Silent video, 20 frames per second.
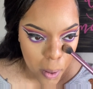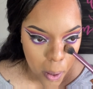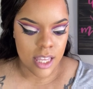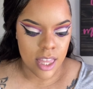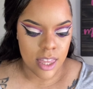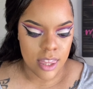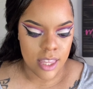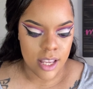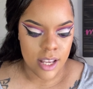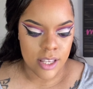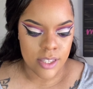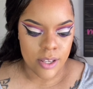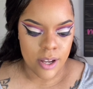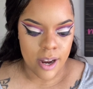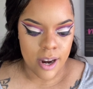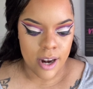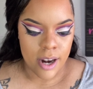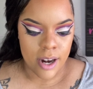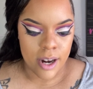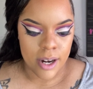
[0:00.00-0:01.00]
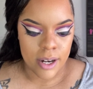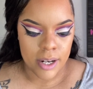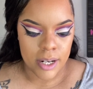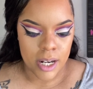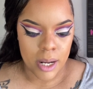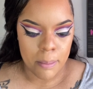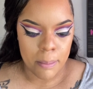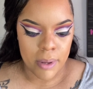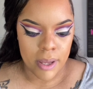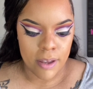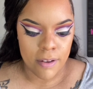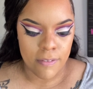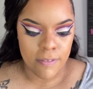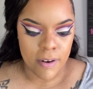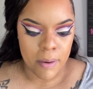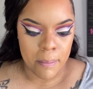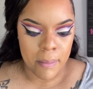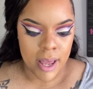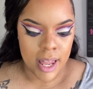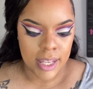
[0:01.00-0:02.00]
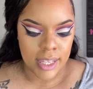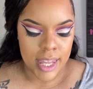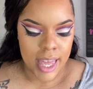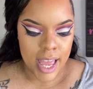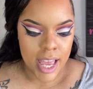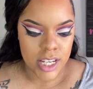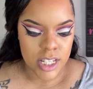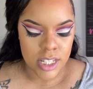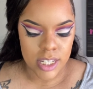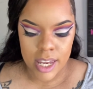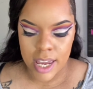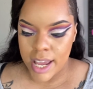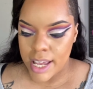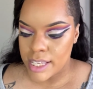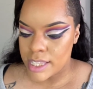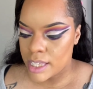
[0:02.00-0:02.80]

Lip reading: These are gonna be from my lash line,